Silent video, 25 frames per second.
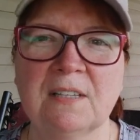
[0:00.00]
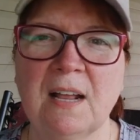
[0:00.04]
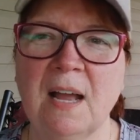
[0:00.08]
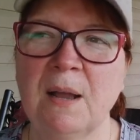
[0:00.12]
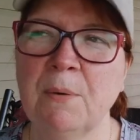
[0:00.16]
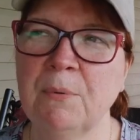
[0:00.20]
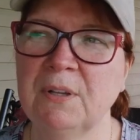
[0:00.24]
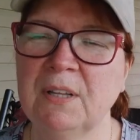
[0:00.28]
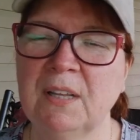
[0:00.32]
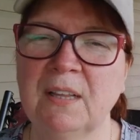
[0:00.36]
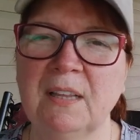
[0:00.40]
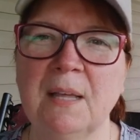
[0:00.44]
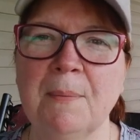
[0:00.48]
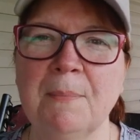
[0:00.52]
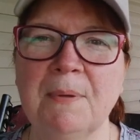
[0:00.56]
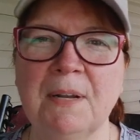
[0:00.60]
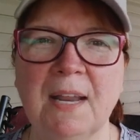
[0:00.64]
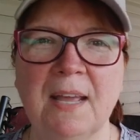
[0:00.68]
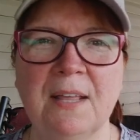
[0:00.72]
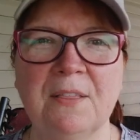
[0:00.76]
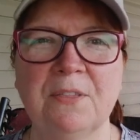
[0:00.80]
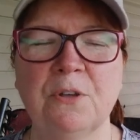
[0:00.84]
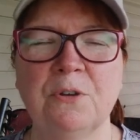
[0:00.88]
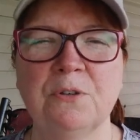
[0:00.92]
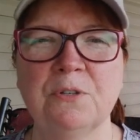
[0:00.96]
I will
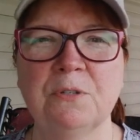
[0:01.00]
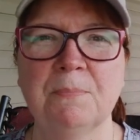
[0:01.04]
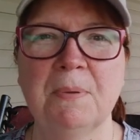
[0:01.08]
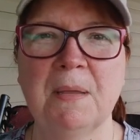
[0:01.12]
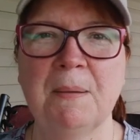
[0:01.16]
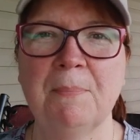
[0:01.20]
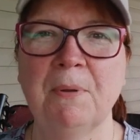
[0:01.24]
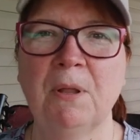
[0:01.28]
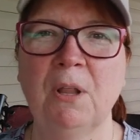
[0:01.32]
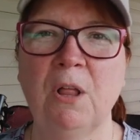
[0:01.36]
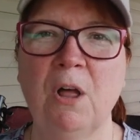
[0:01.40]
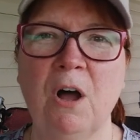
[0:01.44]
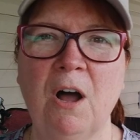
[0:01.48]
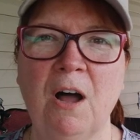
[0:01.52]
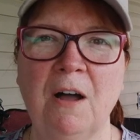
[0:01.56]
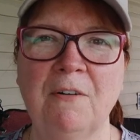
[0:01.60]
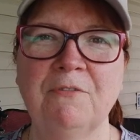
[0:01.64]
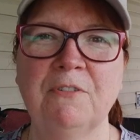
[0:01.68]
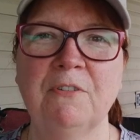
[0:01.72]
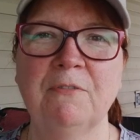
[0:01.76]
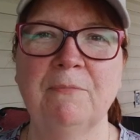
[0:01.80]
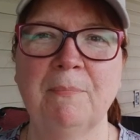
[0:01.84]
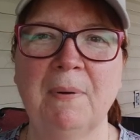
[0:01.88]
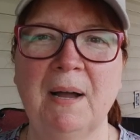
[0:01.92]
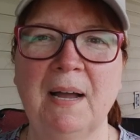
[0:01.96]
eliminate those people off
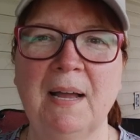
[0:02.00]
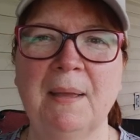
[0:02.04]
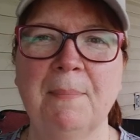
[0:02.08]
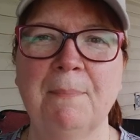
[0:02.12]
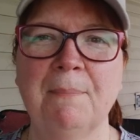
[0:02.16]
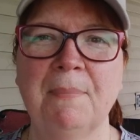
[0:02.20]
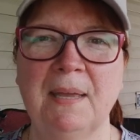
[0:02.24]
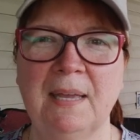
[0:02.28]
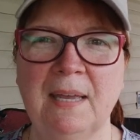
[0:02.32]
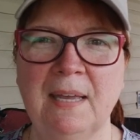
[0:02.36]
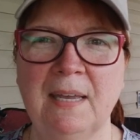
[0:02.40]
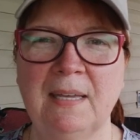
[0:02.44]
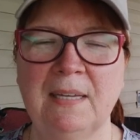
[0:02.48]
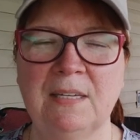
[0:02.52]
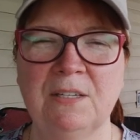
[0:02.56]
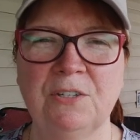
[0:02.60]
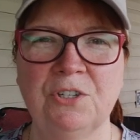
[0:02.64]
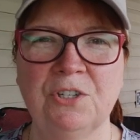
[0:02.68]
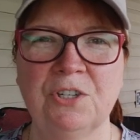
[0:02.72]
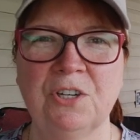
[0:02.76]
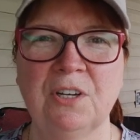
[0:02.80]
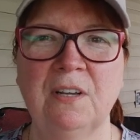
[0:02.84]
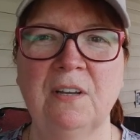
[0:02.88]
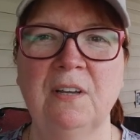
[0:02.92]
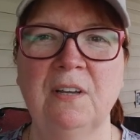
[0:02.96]
of my
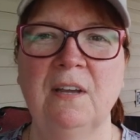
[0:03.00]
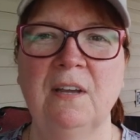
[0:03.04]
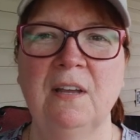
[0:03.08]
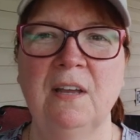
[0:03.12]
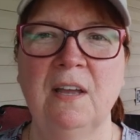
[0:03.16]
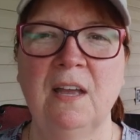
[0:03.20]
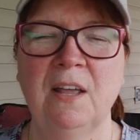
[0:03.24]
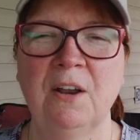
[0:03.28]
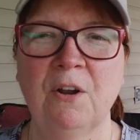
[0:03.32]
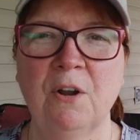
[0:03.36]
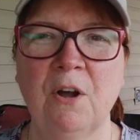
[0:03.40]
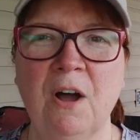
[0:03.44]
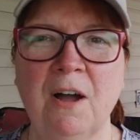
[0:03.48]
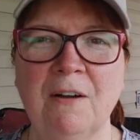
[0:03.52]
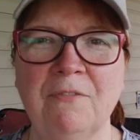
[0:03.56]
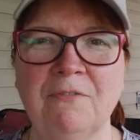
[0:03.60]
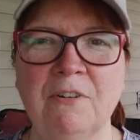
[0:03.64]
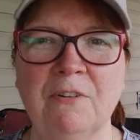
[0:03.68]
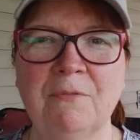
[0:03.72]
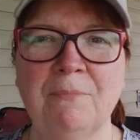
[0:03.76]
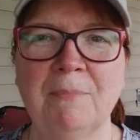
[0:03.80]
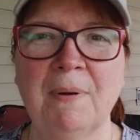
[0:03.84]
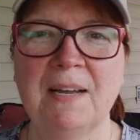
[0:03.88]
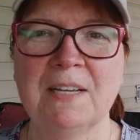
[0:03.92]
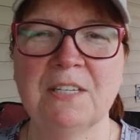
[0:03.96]
page and off
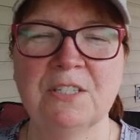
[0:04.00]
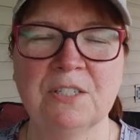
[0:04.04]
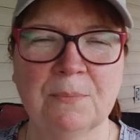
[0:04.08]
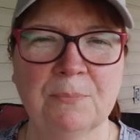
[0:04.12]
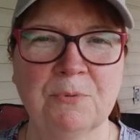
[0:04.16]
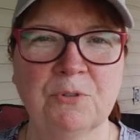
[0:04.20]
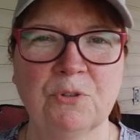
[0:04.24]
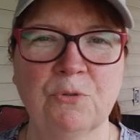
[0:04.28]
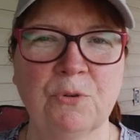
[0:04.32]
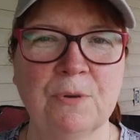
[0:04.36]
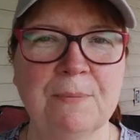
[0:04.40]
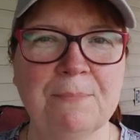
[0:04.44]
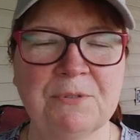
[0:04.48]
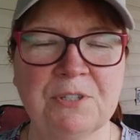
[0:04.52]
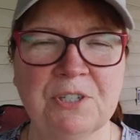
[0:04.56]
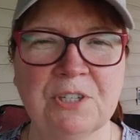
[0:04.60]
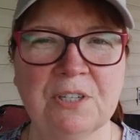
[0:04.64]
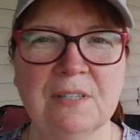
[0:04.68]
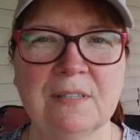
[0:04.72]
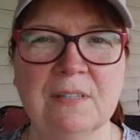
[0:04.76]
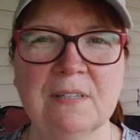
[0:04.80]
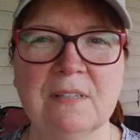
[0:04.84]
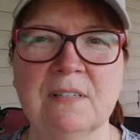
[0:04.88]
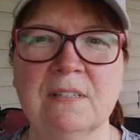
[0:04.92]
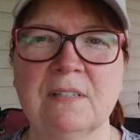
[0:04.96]
of my
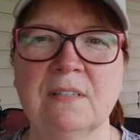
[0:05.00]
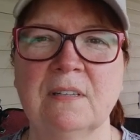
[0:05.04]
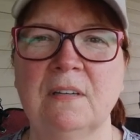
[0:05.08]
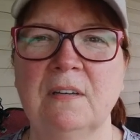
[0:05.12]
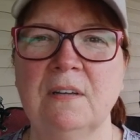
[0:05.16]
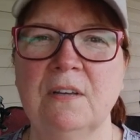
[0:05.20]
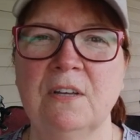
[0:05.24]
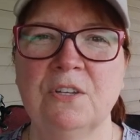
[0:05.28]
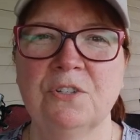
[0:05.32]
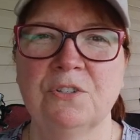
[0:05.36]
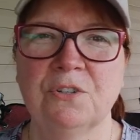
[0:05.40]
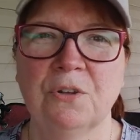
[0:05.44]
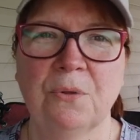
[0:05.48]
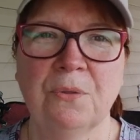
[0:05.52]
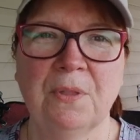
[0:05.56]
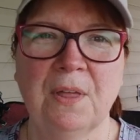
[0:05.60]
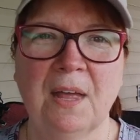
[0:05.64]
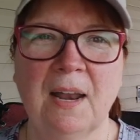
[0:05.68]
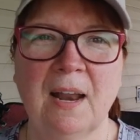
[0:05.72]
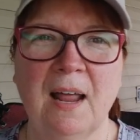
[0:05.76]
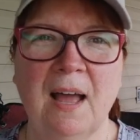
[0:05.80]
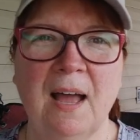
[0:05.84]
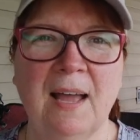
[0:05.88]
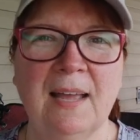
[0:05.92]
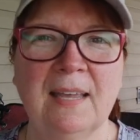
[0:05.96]
subscriptions so
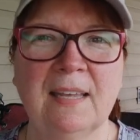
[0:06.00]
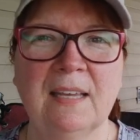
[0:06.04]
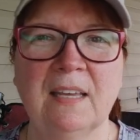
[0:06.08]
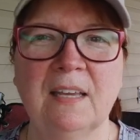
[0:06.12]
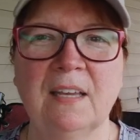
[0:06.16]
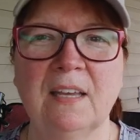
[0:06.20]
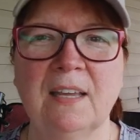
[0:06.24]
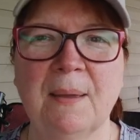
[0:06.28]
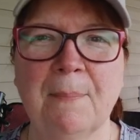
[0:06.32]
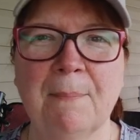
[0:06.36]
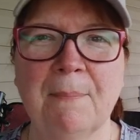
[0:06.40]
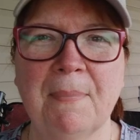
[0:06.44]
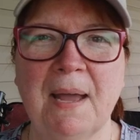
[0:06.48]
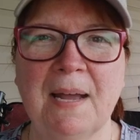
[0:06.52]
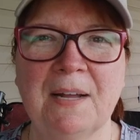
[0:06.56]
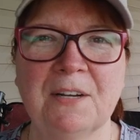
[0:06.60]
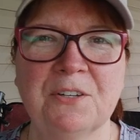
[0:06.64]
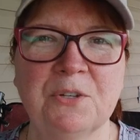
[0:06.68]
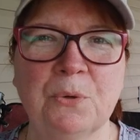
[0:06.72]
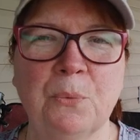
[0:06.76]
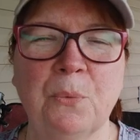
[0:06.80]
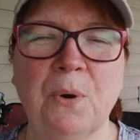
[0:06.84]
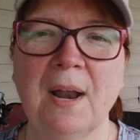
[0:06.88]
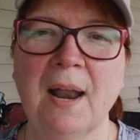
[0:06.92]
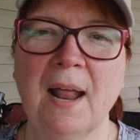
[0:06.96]
that I could get back
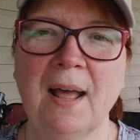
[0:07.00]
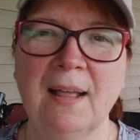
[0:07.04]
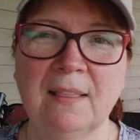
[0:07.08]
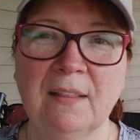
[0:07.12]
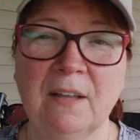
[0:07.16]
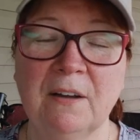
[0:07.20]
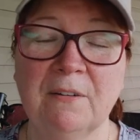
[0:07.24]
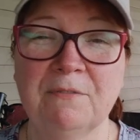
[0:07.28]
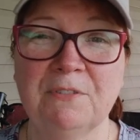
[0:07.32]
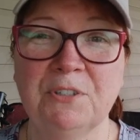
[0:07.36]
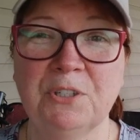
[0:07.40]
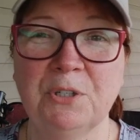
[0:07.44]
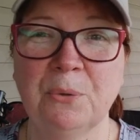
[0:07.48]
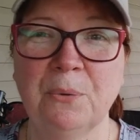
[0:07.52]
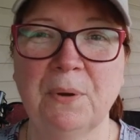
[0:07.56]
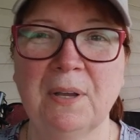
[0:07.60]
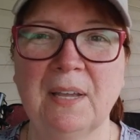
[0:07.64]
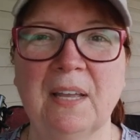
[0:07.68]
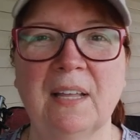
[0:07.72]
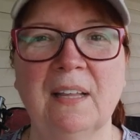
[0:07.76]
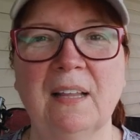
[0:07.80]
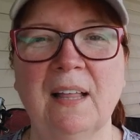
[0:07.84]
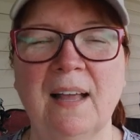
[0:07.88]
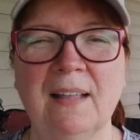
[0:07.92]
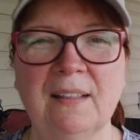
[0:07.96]
to what I love doing
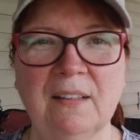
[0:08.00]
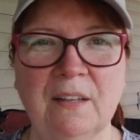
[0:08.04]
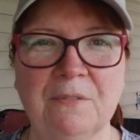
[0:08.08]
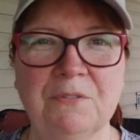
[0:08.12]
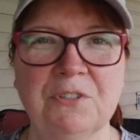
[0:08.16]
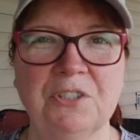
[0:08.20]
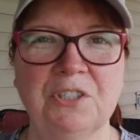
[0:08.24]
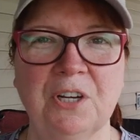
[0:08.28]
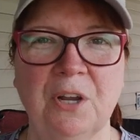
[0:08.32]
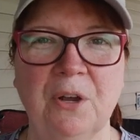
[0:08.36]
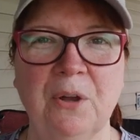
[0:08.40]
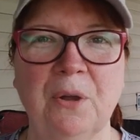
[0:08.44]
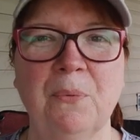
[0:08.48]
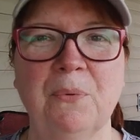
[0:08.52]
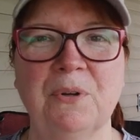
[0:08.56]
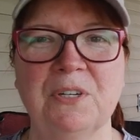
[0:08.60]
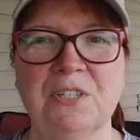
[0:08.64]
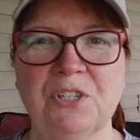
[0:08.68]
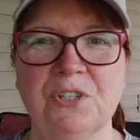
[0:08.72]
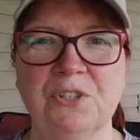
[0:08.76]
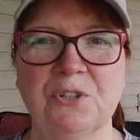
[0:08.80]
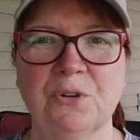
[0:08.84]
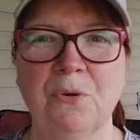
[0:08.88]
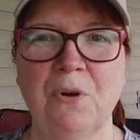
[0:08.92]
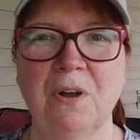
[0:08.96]
and I love sharing, which
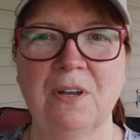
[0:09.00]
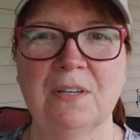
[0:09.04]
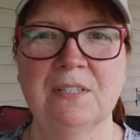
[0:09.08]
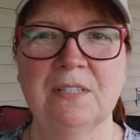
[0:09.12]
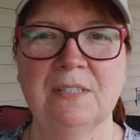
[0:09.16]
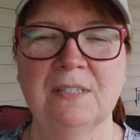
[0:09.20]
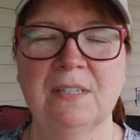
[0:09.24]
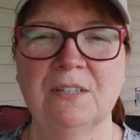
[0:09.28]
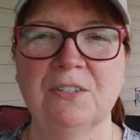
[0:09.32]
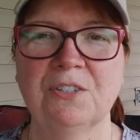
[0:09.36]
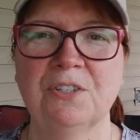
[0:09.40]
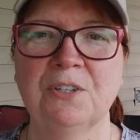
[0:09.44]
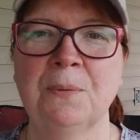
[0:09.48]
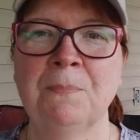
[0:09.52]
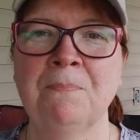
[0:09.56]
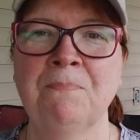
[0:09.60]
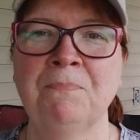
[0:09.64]
is cross stitch.